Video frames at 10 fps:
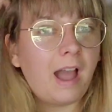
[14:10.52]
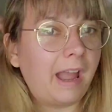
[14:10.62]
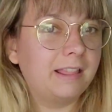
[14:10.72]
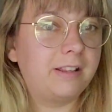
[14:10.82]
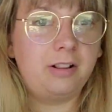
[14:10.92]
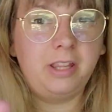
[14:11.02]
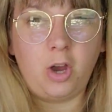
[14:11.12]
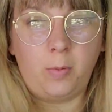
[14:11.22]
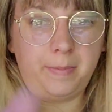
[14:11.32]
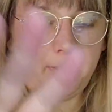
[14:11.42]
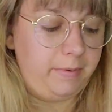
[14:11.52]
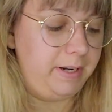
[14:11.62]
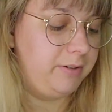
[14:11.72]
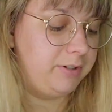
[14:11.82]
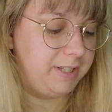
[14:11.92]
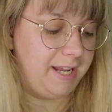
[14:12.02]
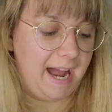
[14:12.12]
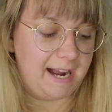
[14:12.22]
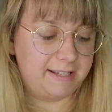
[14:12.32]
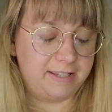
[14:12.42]
I literally opened my window just to
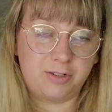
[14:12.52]
act as